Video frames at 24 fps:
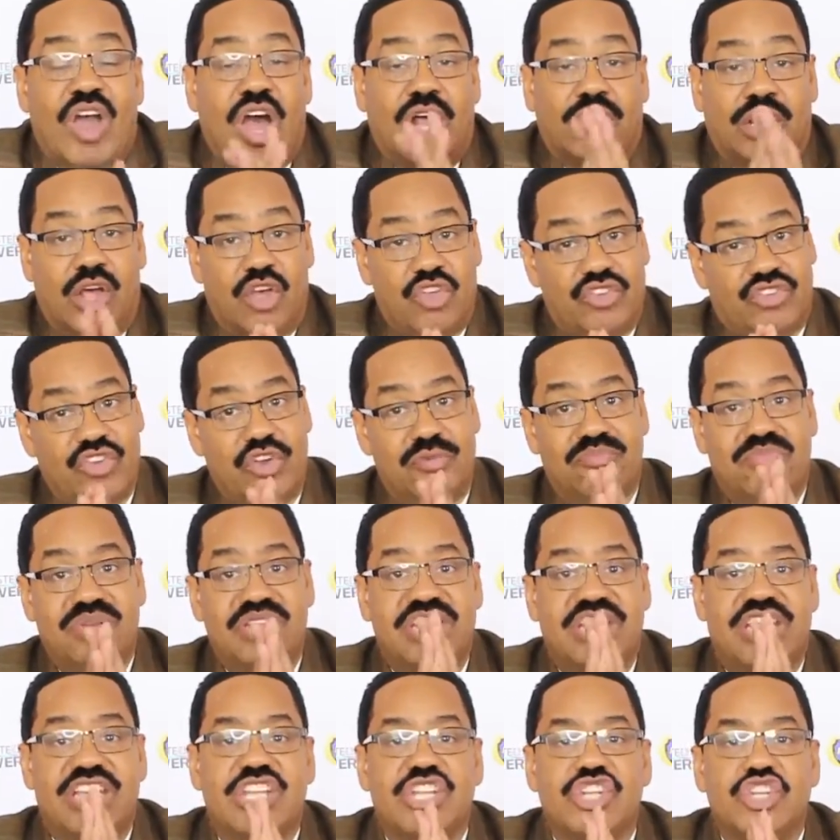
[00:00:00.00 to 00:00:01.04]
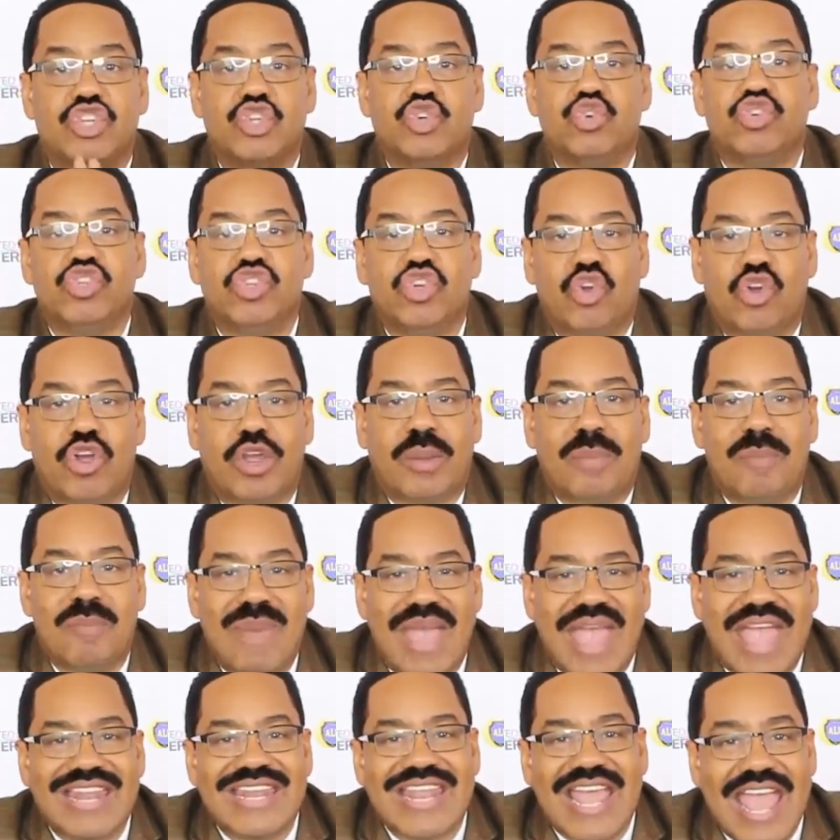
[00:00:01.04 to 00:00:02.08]
I'll also be in New York,
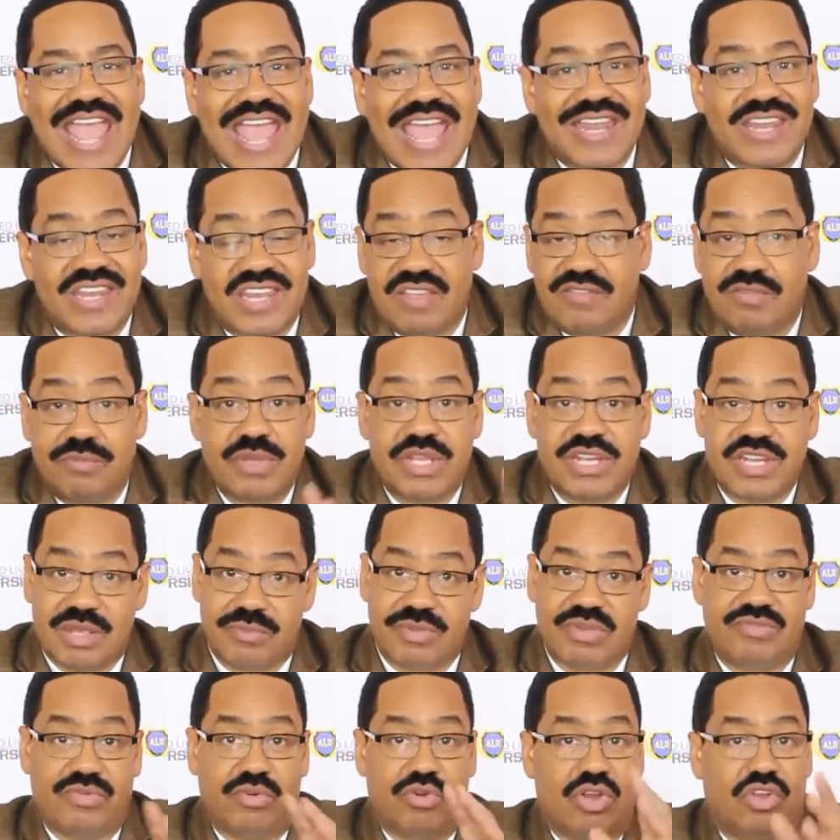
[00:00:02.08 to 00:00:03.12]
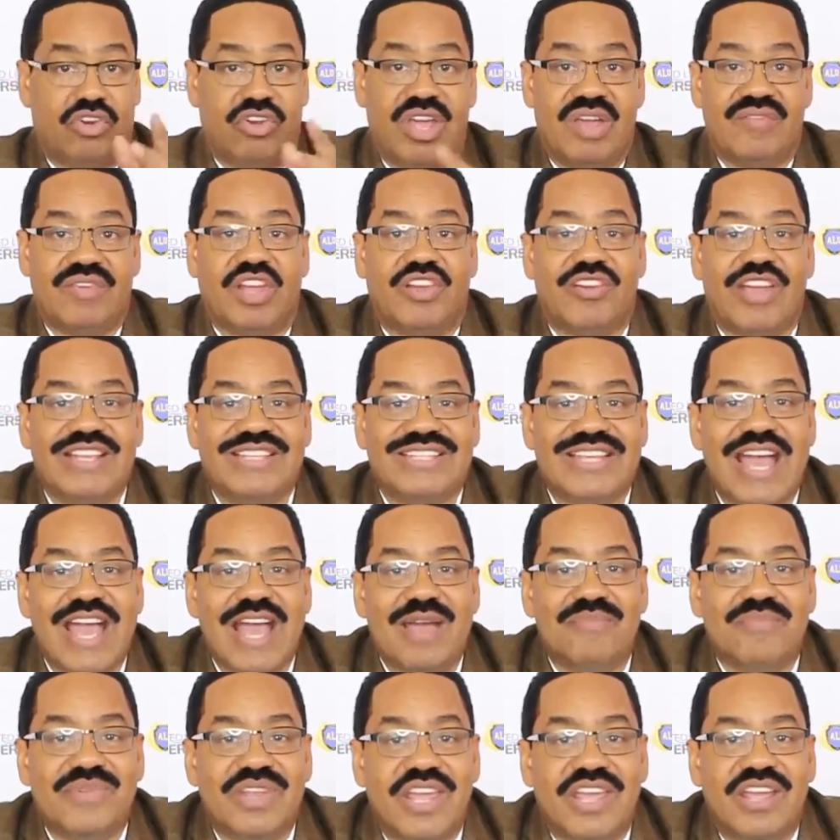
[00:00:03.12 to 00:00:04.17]
Manhattan, never been there before, gonna have a great
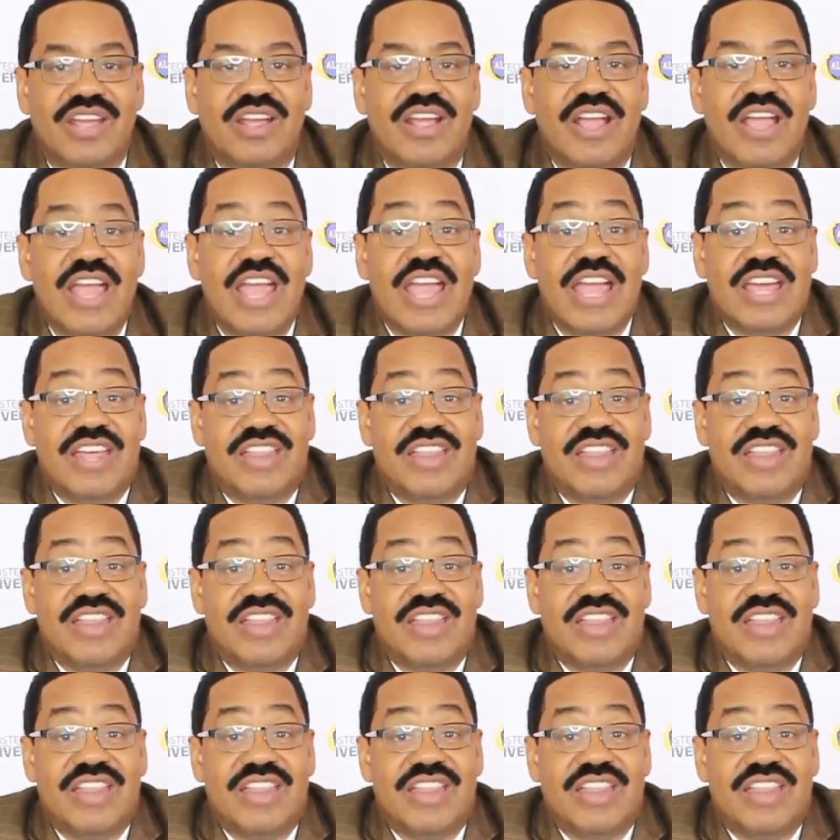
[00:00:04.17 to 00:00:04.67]
time there.